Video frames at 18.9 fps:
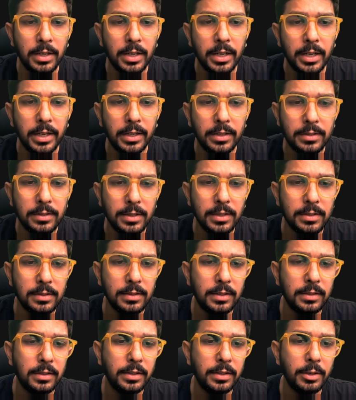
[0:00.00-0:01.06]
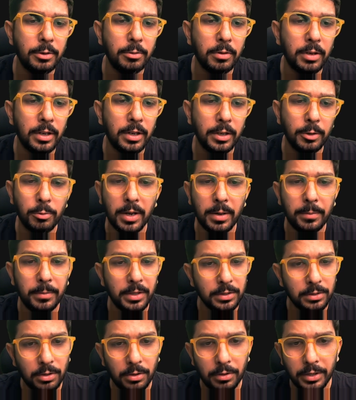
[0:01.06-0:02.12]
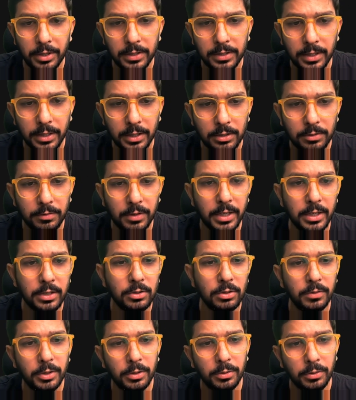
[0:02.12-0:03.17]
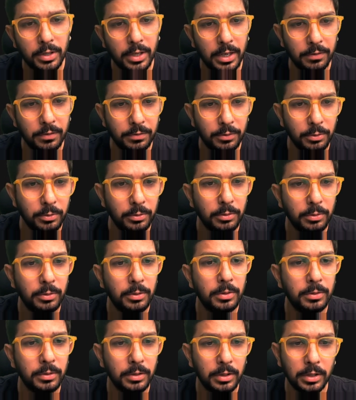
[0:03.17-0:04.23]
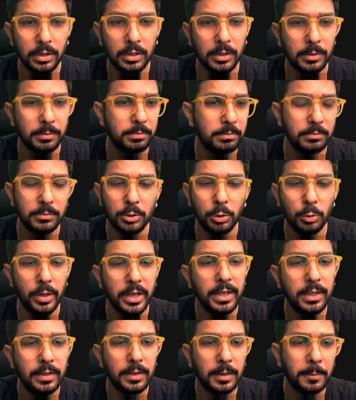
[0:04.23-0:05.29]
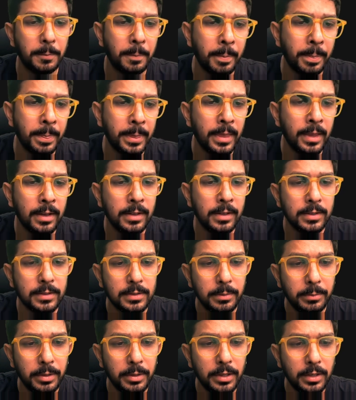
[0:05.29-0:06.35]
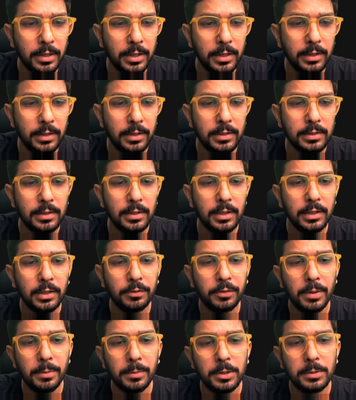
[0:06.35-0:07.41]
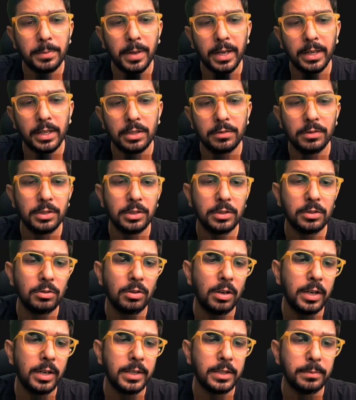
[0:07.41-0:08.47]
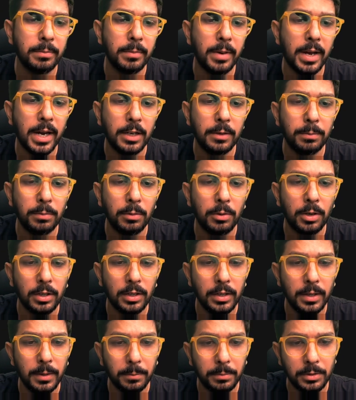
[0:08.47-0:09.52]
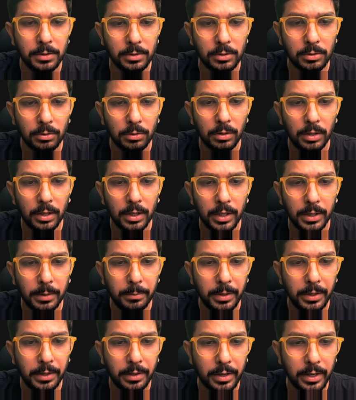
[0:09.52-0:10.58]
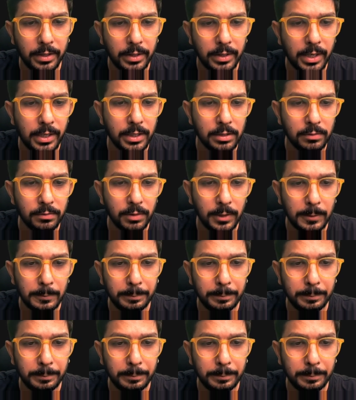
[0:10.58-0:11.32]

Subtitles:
It says that the requirement is already satisfied, so we don't have to do anything. Similarly, there is another famous package which is called as matplotlib. So let me try that as well.